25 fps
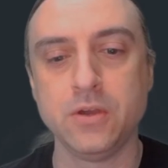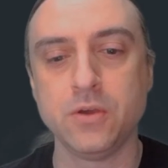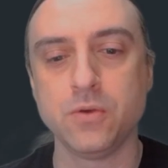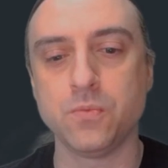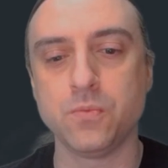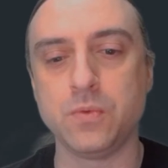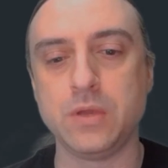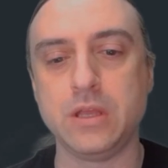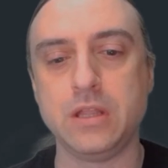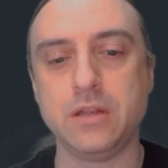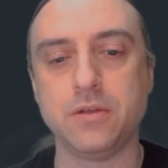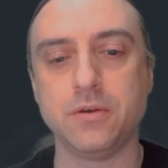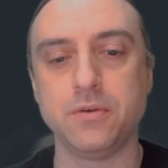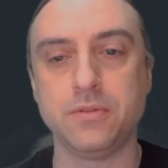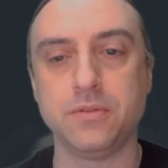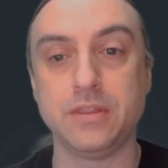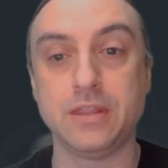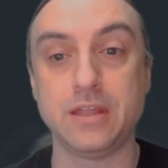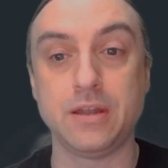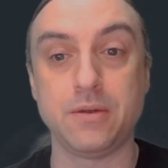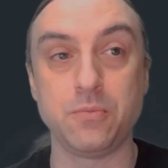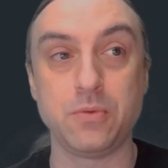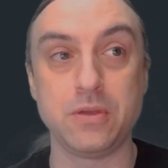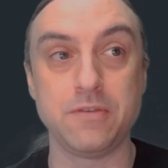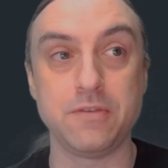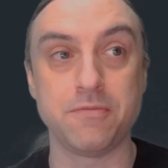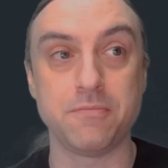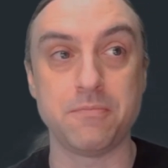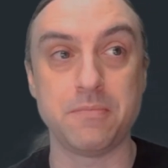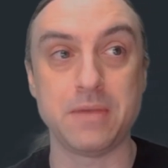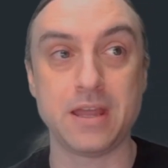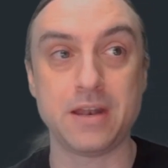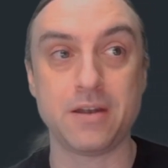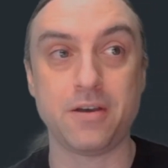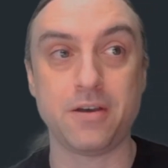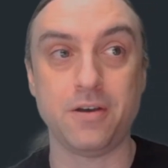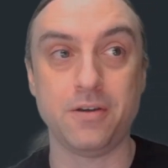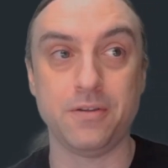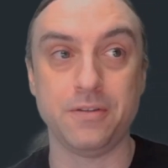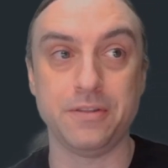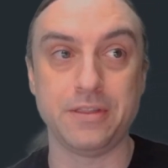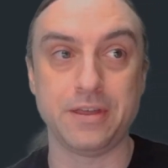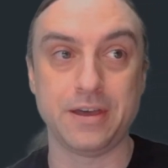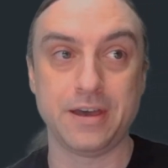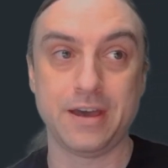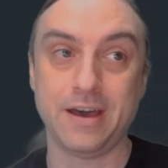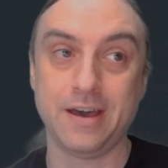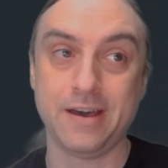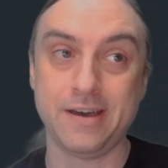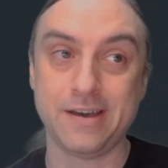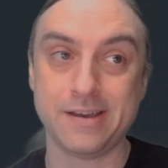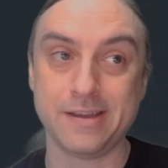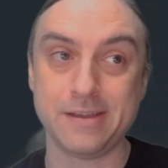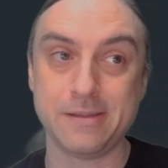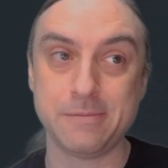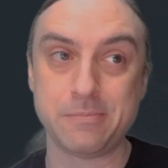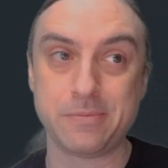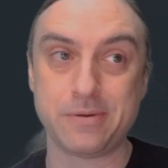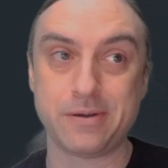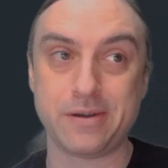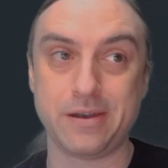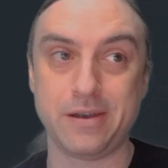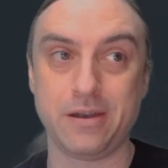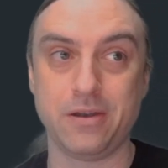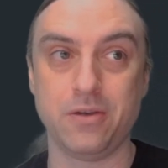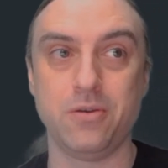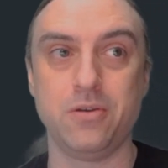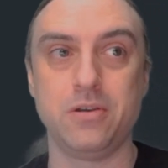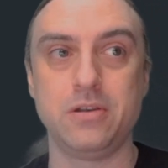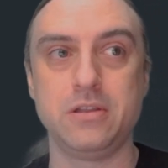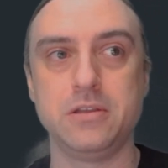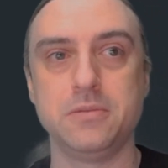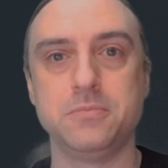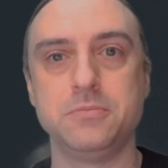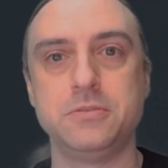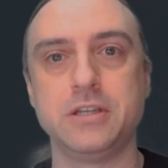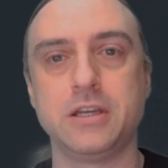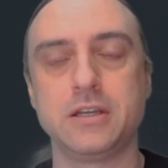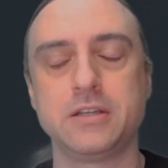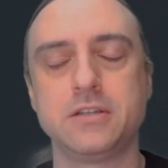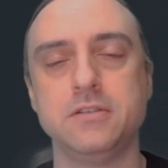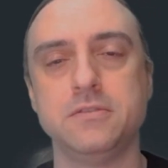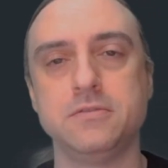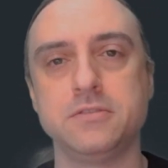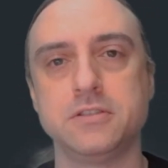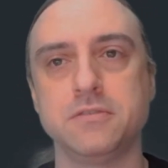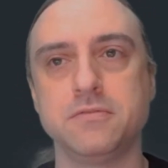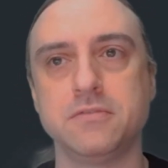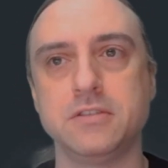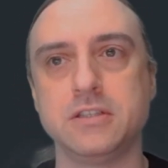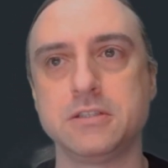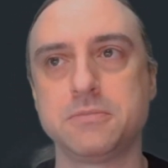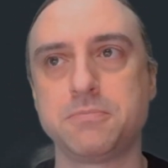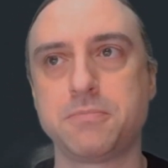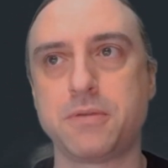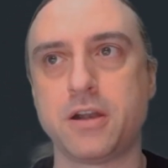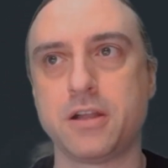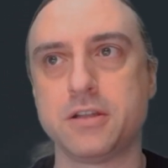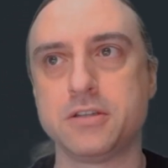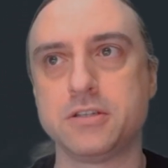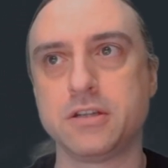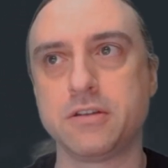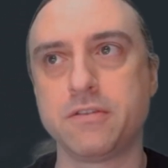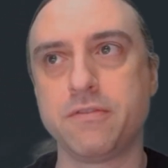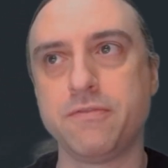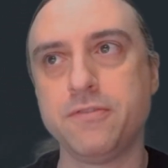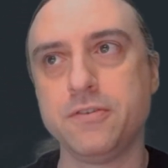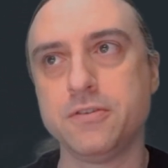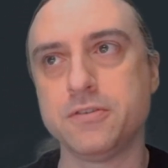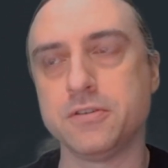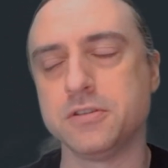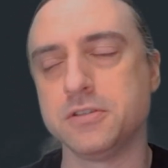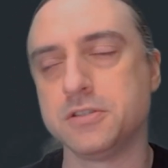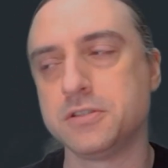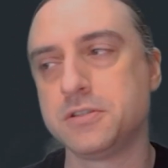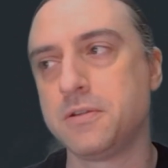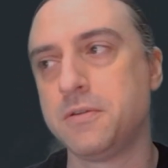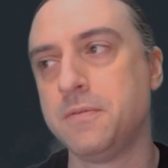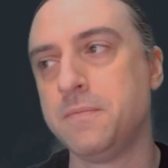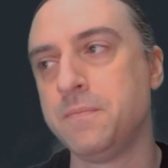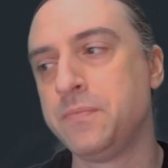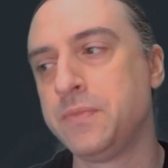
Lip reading: we know that we've met all the high priority objectives of this project first.